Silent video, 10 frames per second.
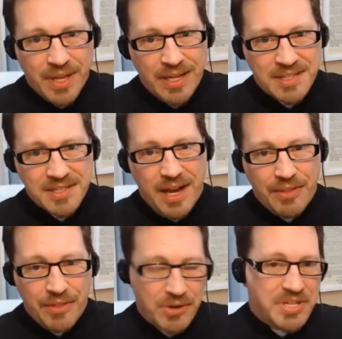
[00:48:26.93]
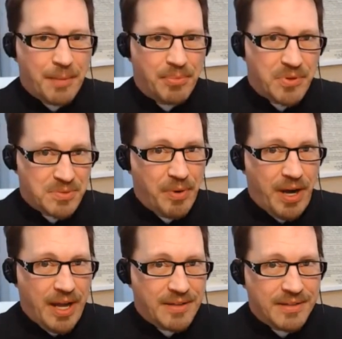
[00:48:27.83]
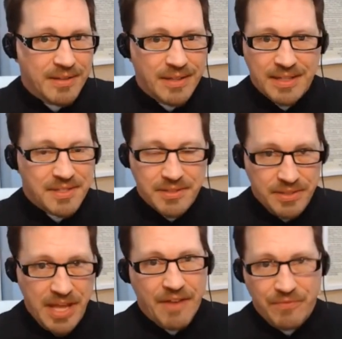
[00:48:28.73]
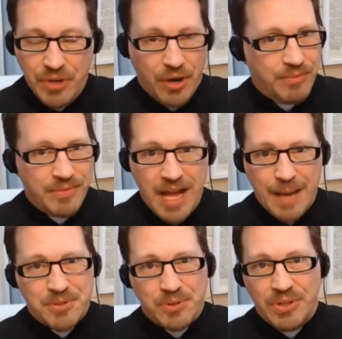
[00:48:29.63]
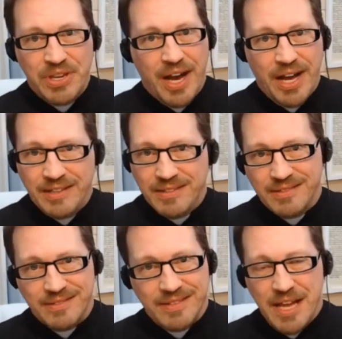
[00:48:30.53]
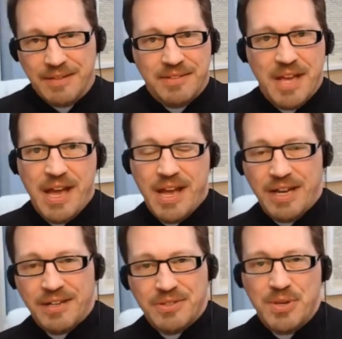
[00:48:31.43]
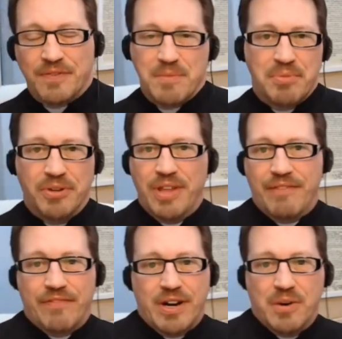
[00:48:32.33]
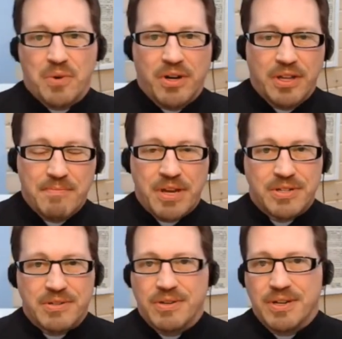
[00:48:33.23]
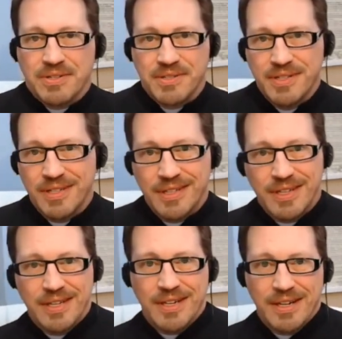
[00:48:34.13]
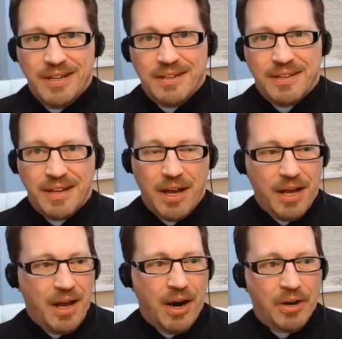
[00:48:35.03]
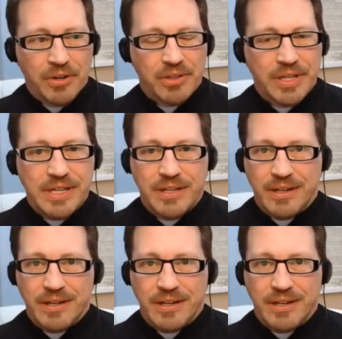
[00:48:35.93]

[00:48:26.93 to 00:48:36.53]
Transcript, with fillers: It's not, they're Templars, but no, absolutely not. And you have to build that firewall and make sure it is utterly,